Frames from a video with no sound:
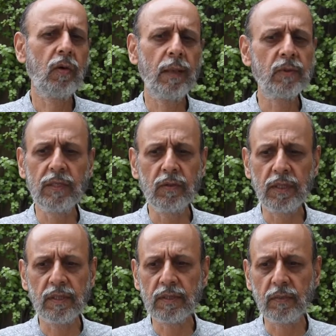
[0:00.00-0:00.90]
Well, oh,
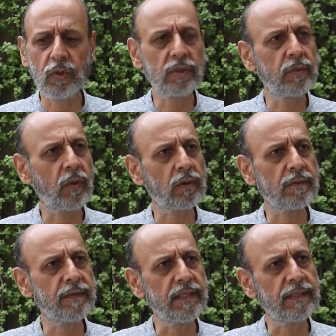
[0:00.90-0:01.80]
absolutely. It's the most
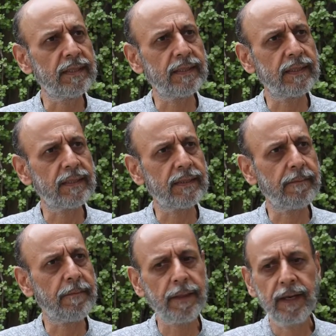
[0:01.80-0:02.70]
important field.
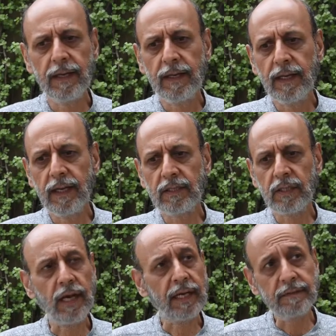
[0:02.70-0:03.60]
Um, it's
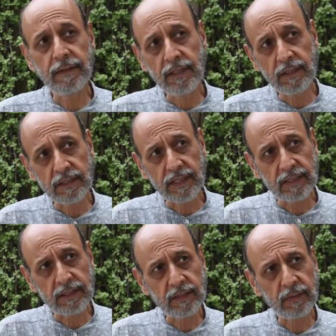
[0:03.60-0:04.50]
a dying field in a
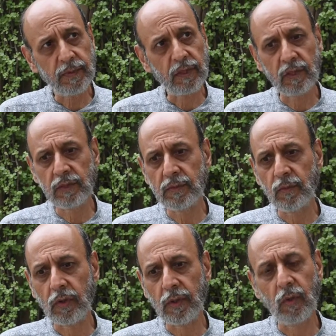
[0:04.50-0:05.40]
sense because
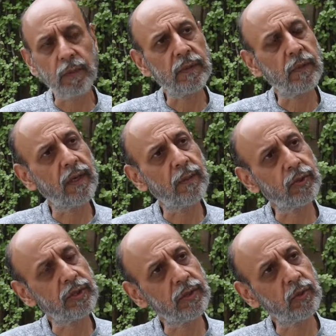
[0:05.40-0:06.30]
more and more people are
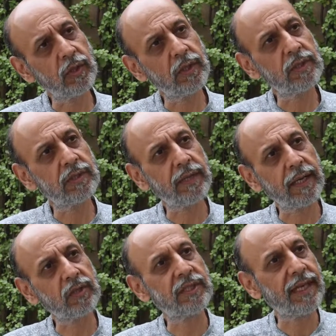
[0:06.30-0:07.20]
pushing towards
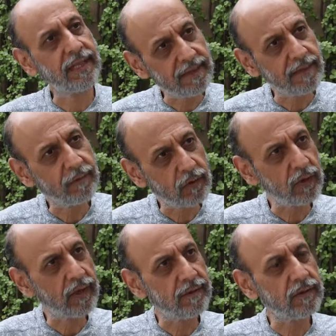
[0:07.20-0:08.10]
trying to selling their
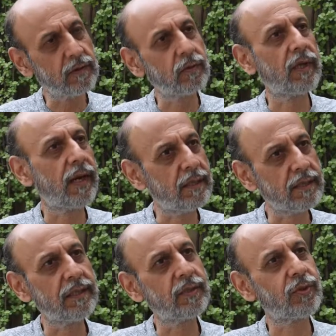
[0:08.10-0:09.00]
photographs through
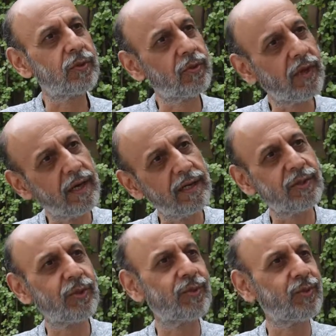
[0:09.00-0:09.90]
galleries or through
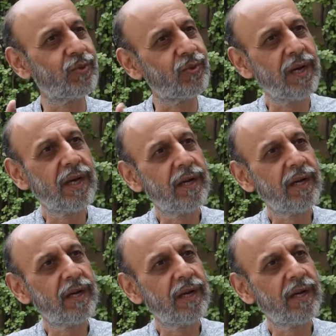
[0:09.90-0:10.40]
grants or through